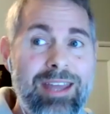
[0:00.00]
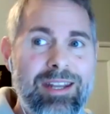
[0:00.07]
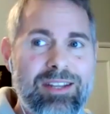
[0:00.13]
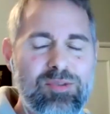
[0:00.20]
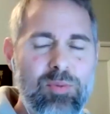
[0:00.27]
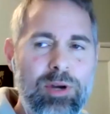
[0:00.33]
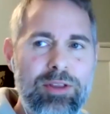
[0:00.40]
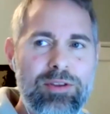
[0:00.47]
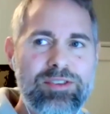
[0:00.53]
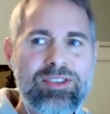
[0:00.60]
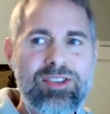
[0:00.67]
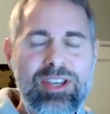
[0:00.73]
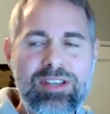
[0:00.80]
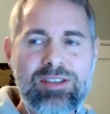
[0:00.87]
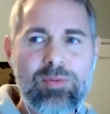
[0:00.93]
It's one of those
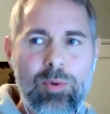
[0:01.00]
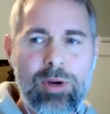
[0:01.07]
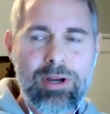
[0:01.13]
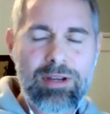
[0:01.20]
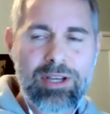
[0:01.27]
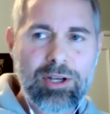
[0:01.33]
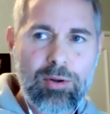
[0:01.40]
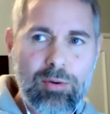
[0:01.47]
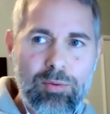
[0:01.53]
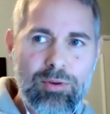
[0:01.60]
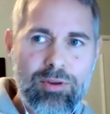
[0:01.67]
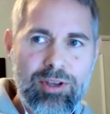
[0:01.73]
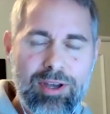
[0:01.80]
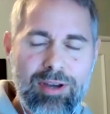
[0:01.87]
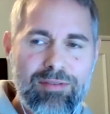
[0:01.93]
things where you know
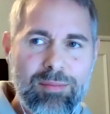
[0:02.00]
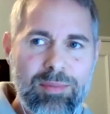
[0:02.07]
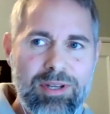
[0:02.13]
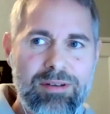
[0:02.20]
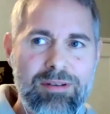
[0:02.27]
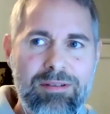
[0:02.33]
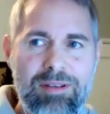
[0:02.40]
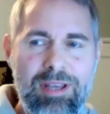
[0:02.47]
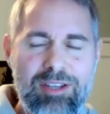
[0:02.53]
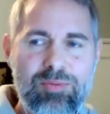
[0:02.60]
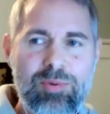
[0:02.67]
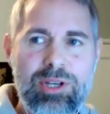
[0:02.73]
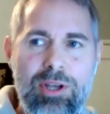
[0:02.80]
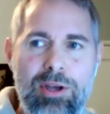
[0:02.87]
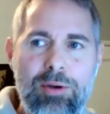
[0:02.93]
the government, as we
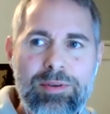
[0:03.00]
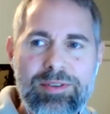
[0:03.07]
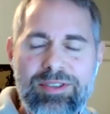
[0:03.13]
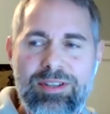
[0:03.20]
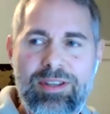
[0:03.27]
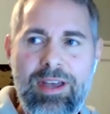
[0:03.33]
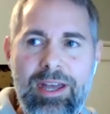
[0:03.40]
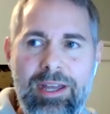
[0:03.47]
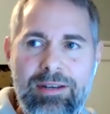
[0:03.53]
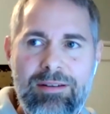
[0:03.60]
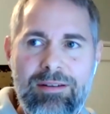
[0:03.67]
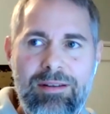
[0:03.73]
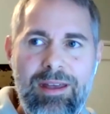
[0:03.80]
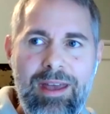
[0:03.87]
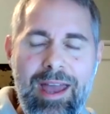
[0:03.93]
know, is not
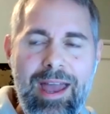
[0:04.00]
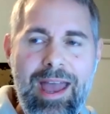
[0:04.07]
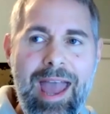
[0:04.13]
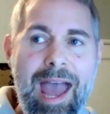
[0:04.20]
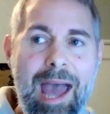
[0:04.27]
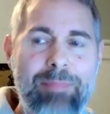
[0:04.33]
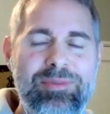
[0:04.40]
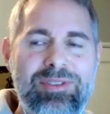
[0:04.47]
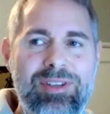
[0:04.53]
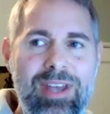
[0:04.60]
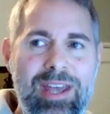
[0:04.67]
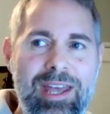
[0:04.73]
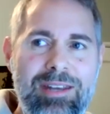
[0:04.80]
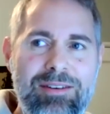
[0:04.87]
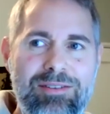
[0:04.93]
apt
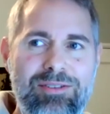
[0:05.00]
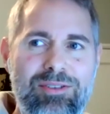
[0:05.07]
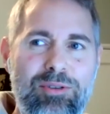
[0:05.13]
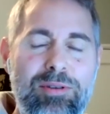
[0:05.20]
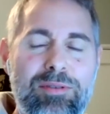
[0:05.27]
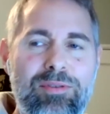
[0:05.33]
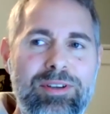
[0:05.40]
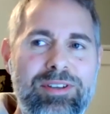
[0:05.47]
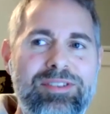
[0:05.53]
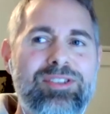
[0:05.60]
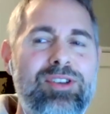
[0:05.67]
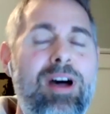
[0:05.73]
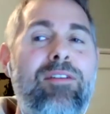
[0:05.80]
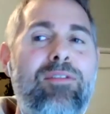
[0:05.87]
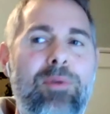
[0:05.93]
at delivering
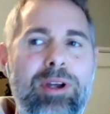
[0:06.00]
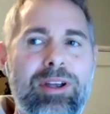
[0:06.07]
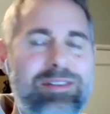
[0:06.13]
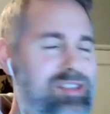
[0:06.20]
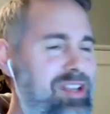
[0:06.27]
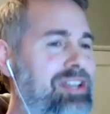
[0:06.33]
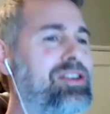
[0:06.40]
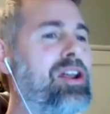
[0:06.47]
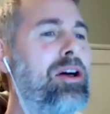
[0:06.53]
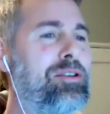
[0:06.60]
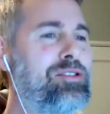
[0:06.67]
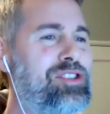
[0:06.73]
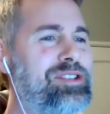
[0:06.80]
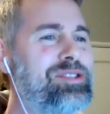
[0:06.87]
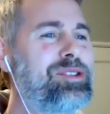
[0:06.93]
software and
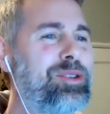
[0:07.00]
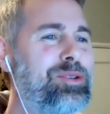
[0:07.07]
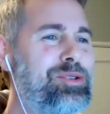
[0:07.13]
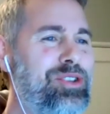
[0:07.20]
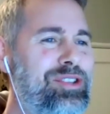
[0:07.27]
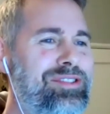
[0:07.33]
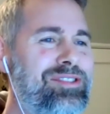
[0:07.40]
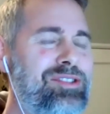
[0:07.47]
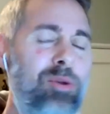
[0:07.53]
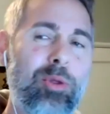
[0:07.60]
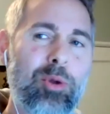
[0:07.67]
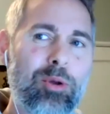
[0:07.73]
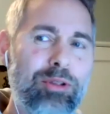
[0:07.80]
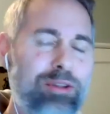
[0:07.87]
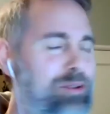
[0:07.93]
technology solutions, so
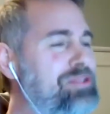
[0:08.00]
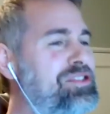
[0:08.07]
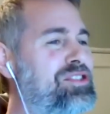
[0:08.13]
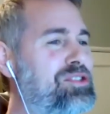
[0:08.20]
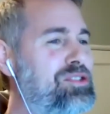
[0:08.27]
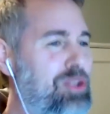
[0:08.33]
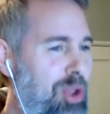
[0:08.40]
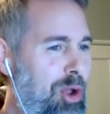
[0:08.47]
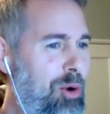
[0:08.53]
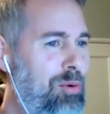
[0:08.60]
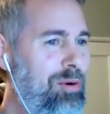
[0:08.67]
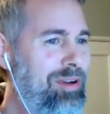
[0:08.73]
they're a little slow.